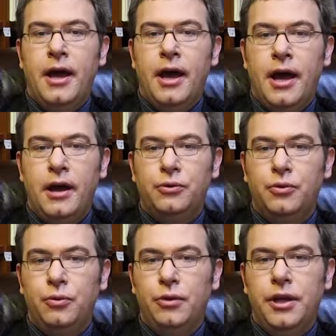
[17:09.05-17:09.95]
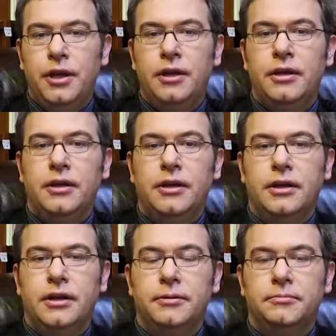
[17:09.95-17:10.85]
how do we
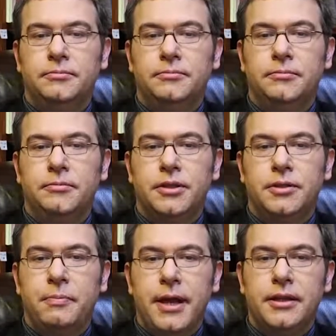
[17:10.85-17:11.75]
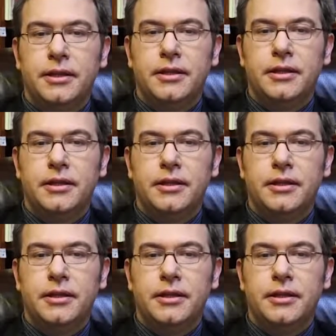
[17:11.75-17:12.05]
spend